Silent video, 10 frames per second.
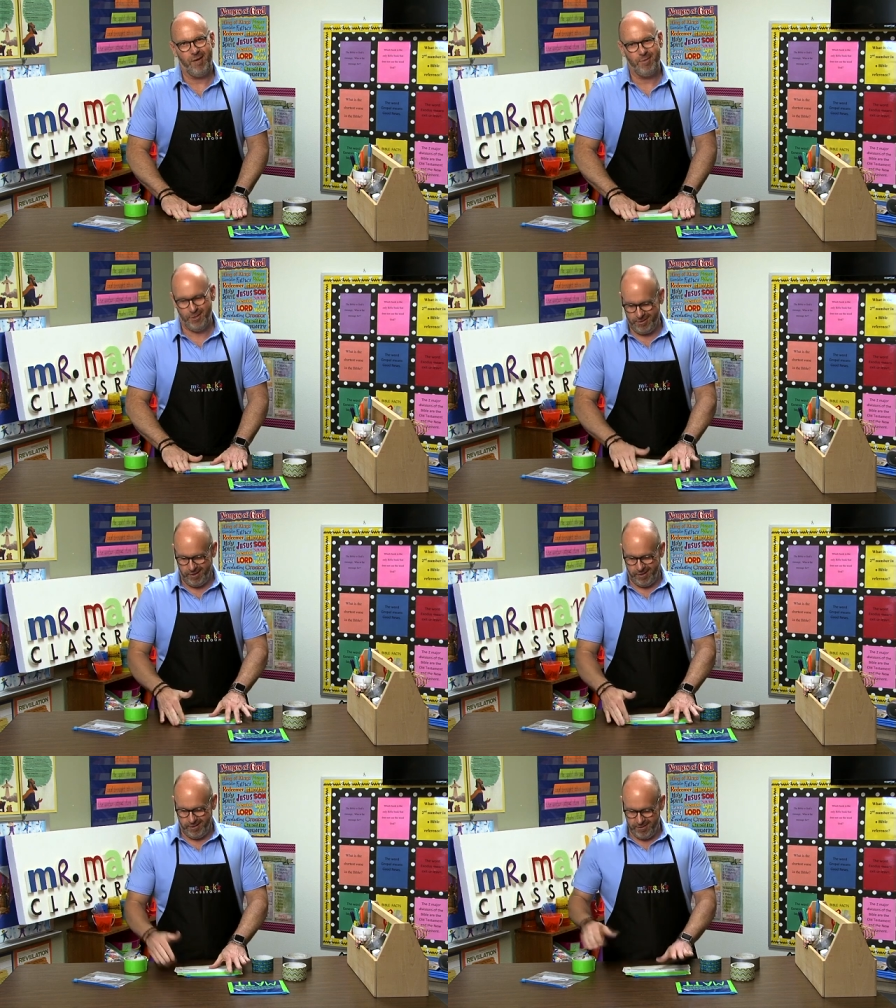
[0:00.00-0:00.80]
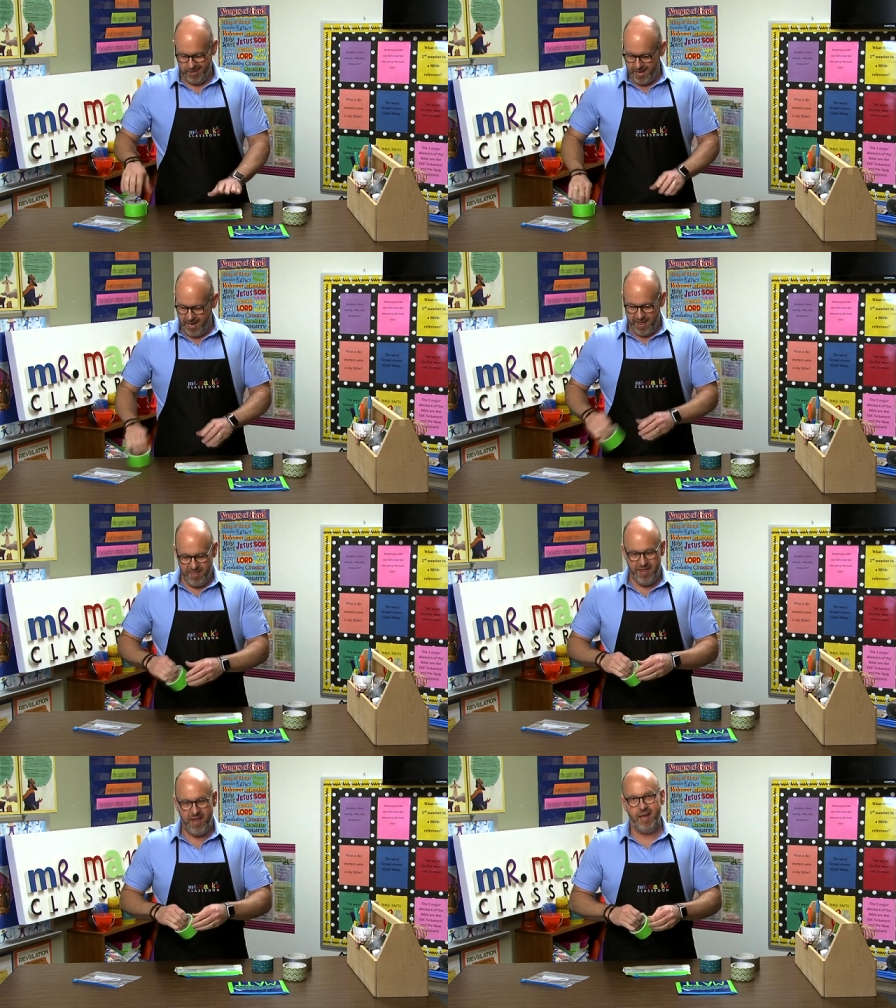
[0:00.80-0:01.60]
I'm just saying.
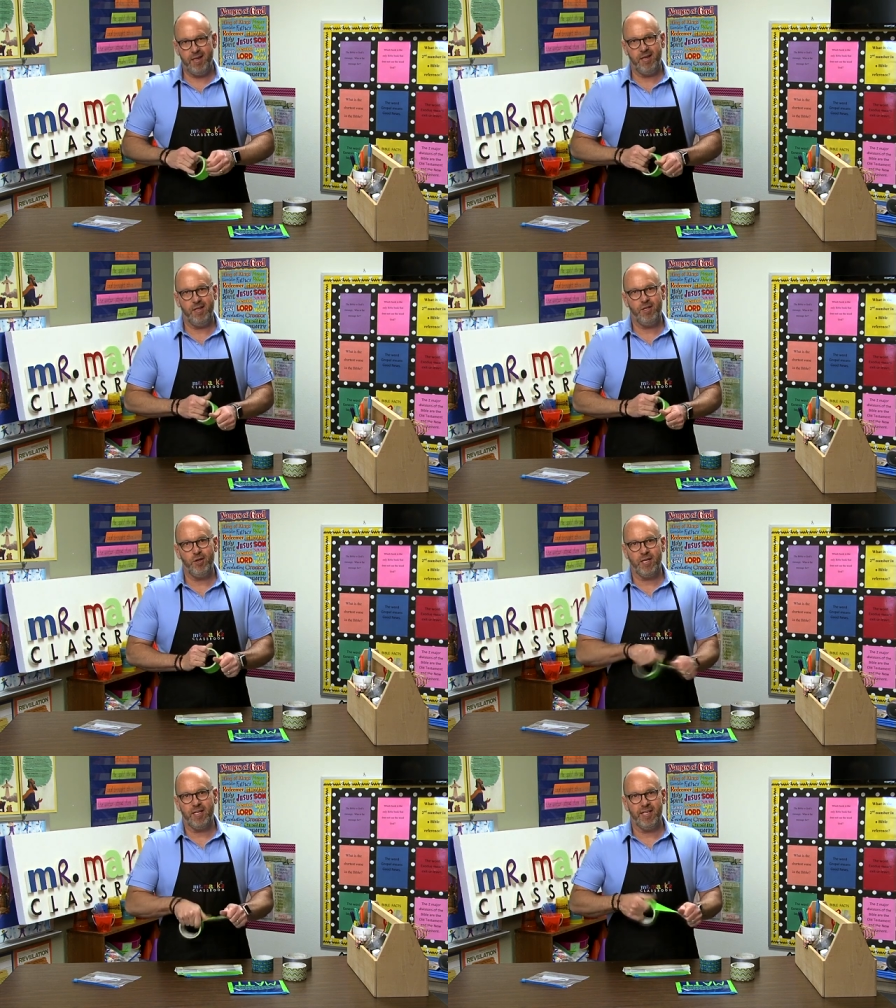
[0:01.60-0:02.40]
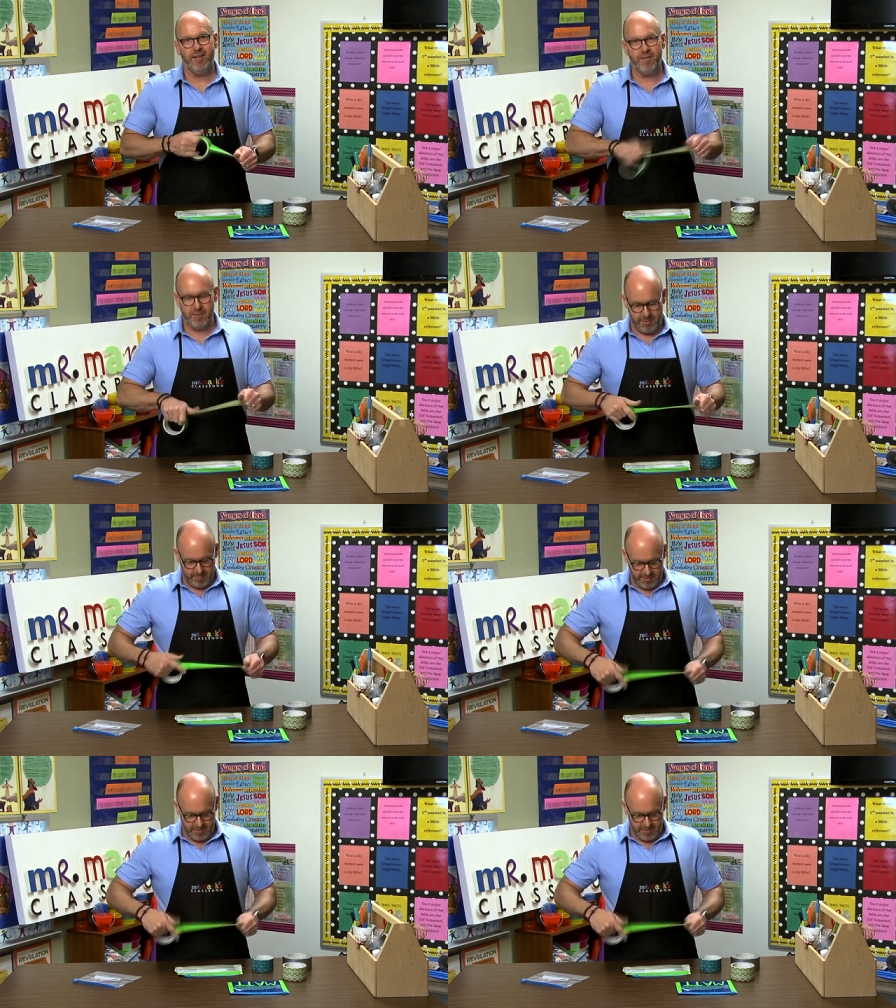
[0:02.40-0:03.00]
Then you can get some